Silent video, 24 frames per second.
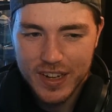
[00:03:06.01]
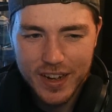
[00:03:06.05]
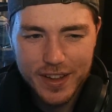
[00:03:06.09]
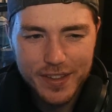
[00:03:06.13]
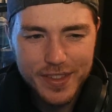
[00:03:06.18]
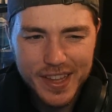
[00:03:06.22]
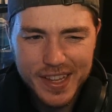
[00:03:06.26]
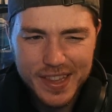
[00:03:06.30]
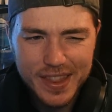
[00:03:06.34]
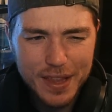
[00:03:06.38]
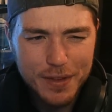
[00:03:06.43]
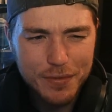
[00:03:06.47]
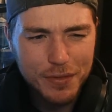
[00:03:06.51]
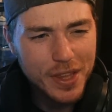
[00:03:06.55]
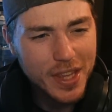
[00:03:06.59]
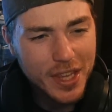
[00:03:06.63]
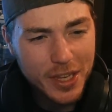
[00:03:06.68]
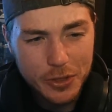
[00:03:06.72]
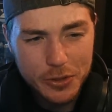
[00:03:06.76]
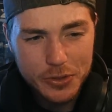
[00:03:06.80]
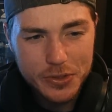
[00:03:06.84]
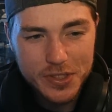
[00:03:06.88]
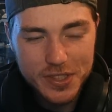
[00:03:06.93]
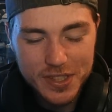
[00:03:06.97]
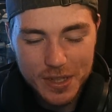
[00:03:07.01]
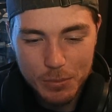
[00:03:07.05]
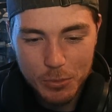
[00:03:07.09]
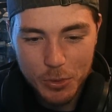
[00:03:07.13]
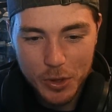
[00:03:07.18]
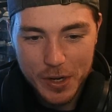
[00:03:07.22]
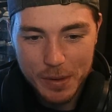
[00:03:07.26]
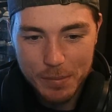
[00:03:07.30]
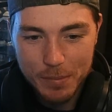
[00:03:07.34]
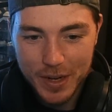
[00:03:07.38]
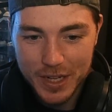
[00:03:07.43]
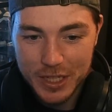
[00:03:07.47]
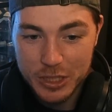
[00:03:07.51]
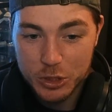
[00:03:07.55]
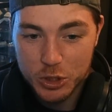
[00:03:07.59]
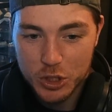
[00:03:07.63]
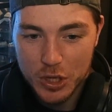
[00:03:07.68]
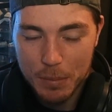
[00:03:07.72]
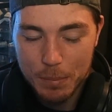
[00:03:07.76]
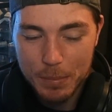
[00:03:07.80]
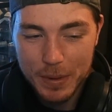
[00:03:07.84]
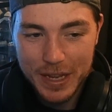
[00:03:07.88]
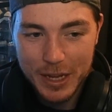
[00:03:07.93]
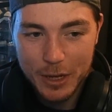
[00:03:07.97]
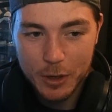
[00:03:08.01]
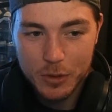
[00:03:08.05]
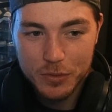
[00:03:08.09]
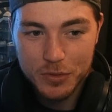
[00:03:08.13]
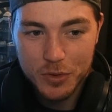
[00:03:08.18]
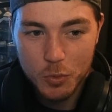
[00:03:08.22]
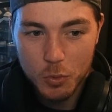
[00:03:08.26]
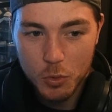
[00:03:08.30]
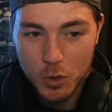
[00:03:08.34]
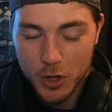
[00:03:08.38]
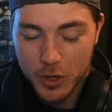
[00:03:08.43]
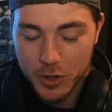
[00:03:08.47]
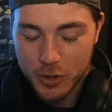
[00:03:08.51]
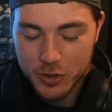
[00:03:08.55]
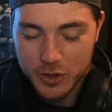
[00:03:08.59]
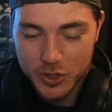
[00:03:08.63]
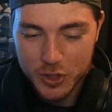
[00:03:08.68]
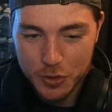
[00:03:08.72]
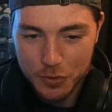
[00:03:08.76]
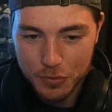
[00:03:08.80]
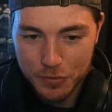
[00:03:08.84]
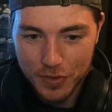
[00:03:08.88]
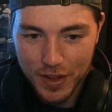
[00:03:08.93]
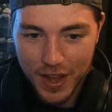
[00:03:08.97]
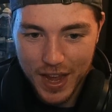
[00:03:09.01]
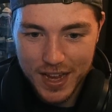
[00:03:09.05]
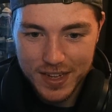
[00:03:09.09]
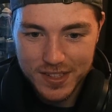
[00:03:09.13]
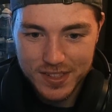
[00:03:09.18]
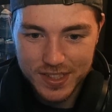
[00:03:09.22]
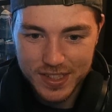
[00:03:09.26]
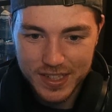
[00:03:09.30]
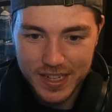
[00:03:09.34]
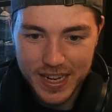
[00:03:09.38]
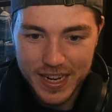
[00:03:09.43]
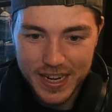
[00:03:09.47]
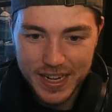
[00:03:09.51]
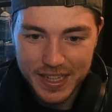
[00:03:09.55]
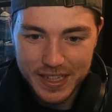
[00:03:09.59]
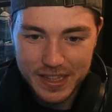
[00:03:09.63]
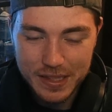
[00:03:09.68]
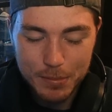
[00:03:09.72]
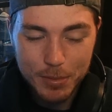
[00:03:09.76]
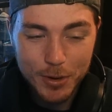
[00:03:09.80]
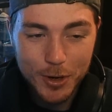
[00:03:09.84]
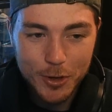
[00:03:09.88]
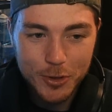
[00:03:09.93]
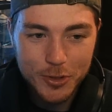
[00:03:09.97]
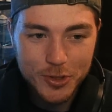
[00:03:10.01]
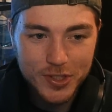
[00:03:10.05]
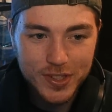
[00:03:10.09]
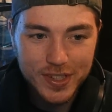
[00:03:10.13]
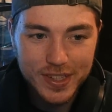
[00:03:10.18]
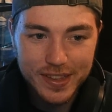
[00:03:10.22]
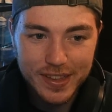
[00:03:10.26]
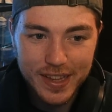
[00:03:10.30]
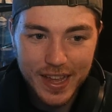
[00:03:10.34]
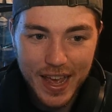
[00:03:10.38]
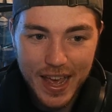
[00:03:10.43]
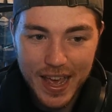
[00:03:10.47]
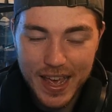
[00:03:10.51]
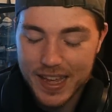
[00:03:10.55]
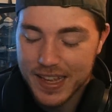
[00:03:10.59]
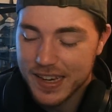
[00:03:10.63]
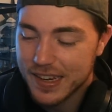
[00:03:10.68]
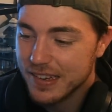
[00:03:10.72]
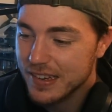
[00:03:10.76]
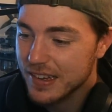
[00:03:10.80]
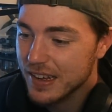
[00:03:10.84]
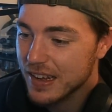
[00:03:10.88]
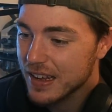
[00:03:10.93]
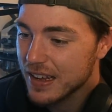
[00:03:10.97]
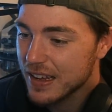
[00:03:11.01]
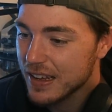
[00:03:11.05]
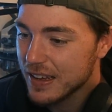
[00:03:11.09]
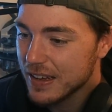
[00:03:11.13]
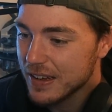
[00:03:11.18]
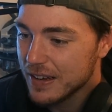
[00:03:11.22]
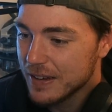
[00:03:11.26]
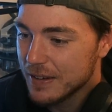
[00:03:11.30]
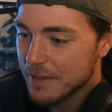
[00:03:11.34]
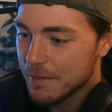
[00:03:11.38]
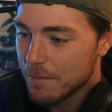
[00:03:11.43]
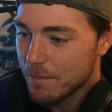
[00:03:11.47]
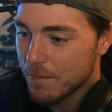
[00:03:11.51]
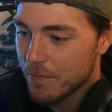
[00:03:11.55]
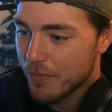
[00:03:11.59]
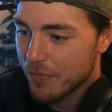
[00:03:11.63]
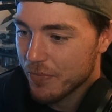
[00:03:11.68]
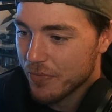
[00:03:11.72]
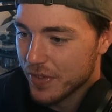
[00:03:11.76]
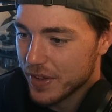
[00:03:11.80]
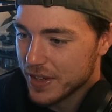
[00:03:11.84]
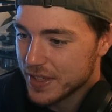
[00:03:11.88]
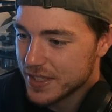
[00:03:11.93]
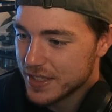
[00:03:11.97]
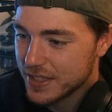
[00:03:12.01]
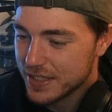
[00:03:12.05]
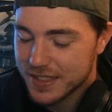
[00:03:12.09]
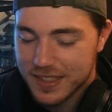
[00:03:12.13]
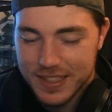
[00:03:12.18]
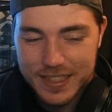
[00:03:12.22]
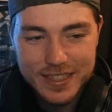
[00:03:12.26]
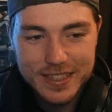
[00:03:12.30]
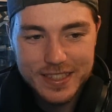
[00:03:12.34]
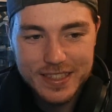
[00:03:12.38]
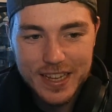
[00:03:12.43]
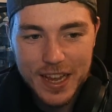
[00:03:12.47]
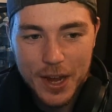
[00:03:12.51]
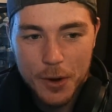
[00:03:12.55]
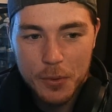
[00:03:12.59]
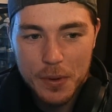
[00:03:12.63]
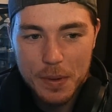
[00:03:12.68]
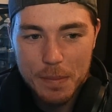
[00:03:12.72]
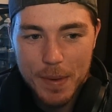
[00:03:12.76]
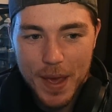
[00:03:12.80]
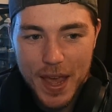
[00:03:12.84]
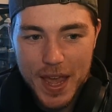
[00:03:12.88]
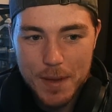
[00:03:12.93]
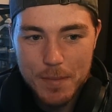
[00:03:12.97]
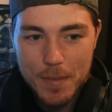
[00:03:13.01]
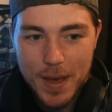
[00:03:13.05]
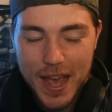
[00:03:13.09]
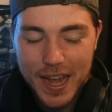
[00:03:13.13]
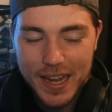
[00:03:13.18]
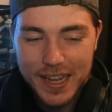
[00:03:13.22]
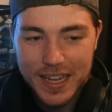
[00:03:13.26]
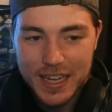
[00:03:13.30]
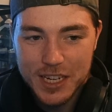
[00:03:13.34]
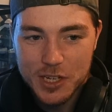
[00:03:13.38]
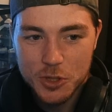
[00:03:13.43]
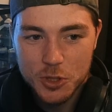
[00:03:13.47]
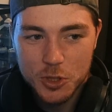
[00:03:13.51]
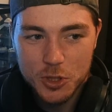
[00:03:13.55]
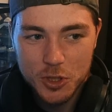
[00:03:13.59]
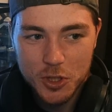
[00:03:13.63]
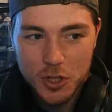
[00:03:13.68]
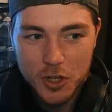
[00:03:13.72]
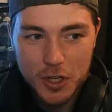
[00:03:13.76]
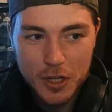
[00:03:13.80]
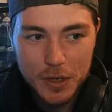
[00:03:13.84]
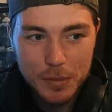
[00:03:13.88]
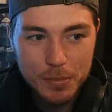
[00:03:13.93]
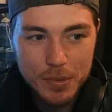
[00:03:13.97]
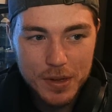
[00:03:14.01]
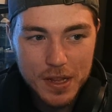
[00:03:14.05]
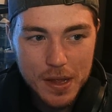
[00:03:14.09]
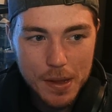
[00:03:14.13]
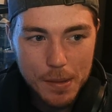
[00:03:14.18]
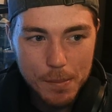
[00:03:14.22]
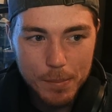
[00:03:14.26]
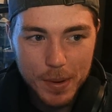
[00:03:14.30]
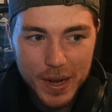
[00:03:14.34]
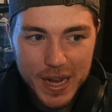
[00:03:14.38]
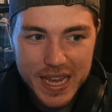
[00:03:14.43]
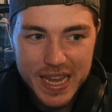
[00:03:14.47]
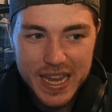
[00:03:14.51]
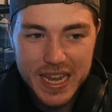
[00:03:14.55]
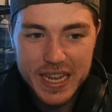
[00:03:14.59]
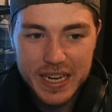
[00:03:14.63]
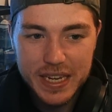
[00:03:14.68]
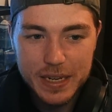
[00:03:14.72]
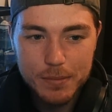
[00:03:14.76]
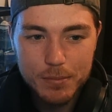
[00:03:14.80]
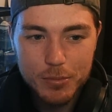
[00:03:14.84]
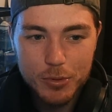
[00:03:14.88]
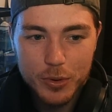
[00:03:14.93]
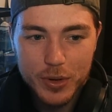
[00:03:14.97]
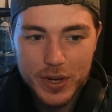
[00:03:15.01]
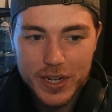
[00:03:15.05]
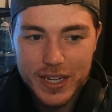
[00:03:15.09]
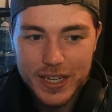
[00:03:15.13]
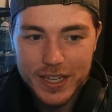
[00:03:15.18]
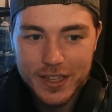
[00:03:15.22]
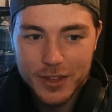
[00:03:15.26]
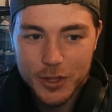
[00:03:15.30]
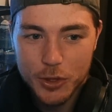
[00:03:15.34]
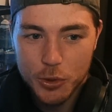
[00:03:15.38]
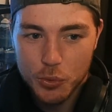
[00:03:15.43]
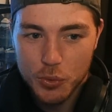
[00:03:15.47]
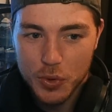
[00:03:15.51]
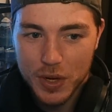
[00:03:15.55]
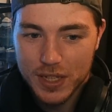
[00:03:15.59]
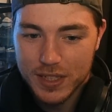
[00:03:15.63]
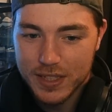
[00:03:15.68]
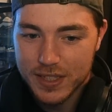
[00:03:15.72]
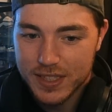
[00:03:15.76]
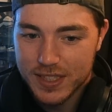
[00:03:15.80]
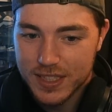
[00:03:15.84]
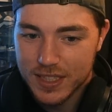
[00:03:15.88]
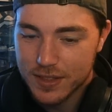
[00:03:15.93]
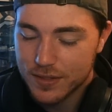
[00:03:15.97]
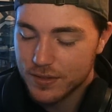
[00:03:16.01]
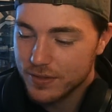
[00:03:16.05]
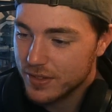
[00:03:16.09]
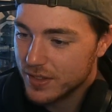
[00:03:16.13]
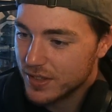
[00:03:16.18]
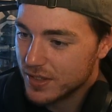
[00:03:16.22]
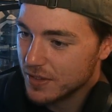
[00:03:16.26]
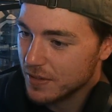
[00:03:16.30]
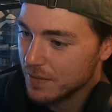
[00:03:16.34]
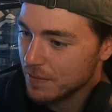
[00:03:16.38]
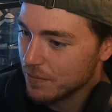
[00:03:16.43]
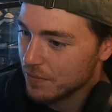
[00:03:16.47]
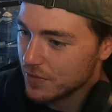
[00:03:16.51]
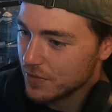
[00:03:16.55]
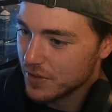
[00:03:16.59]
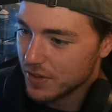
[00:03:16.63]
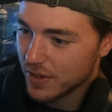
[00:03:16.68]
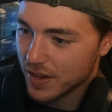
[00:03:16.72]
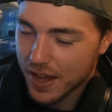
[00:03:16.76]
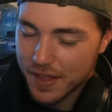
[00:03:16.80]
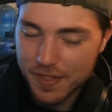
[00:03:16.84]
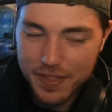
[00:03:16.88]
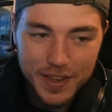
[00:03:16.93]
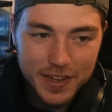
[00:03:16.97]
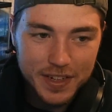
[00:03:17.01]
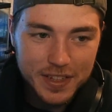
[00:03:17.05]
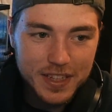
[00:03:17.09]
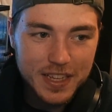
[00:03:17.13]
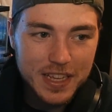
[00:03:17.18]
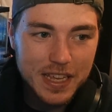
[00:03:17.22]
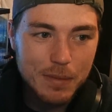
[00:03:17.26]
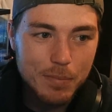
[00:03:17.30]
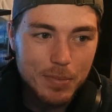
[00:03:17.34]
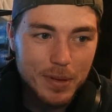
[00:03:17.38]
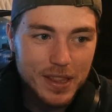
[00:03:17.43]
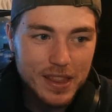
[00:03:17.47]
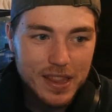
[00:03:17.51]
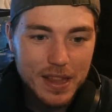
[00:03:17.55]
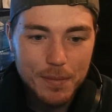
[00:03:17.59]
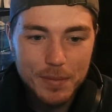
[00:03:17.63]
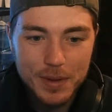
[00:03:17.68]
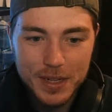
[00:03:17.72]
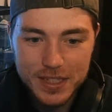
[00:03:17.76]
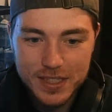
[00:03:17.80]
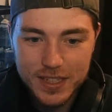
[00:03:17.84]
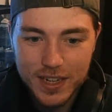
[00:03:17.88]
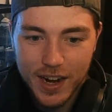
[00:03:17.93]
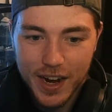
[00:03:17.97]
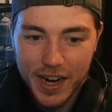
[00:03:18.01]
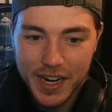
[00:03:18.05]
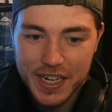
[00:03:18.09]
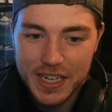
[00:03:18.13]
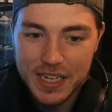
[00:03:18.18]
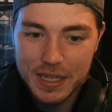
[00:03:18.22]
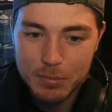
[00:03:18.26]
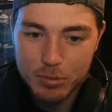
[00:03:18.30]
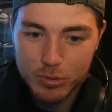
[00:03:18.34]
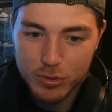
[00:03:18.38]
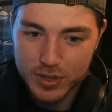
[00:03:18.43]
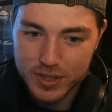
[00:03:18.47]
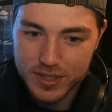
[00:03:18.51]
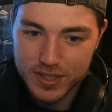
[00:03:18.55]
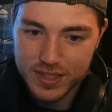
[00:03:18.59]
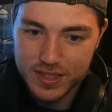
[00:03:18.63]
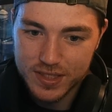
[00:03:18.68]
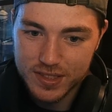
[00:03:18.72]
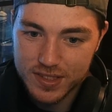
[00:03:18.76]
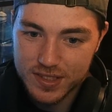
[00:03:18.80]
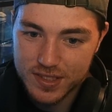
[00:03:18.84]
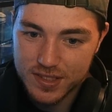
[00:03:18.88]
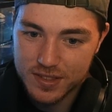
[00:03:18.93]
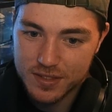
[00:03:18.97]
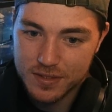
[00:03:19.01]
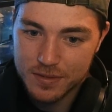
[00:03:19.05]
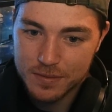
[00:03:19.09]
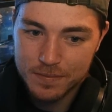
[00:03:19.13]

I think they've killed someone by jumping out of the water so fast and hitting the person in the head. This is how we pay back Asian carp, by inbreeding their relatives and then keeping them in tiny prisons.